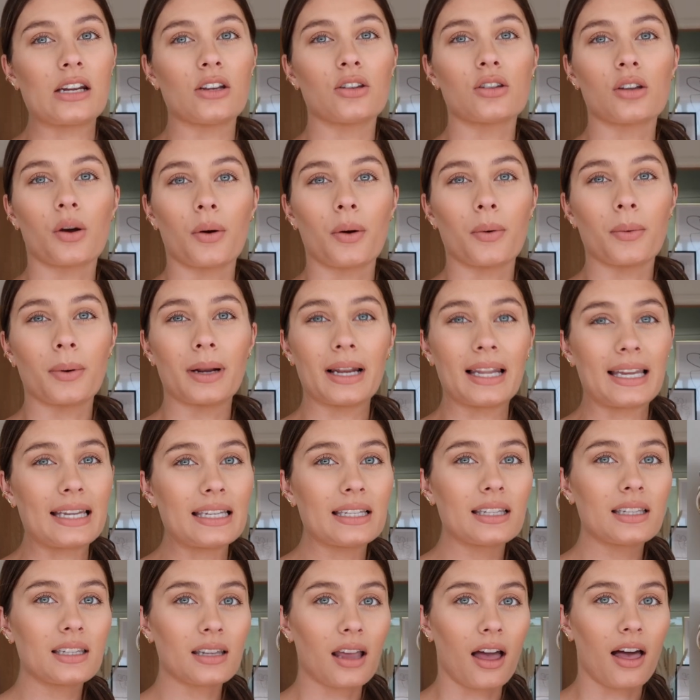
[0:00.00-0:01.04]
So I will
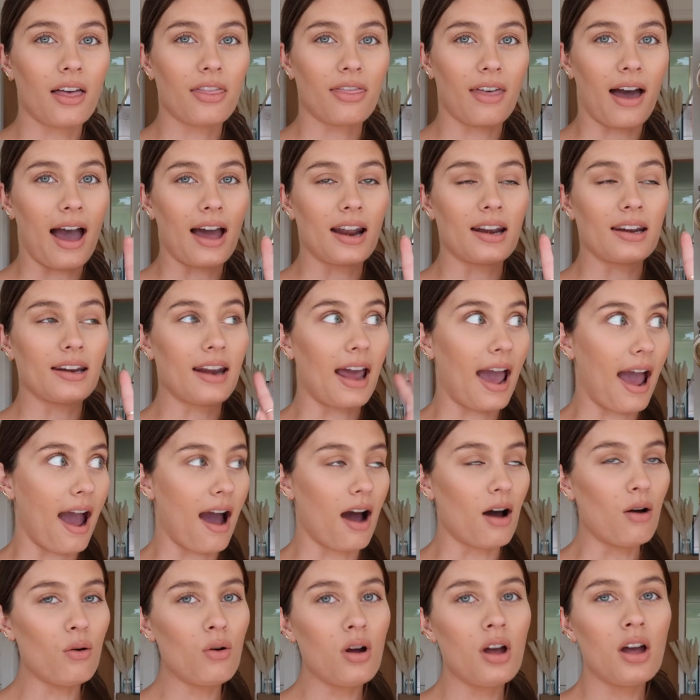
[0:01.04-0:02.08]
insert that
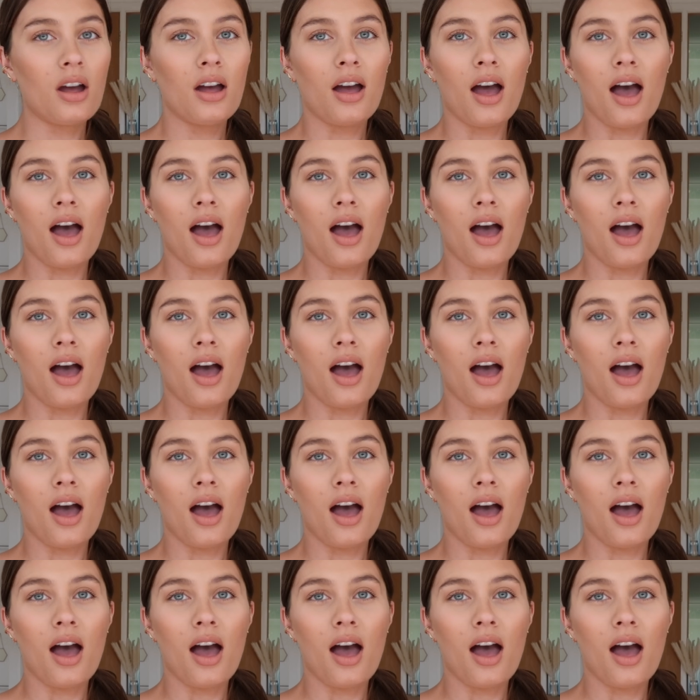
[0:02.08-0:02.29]
now,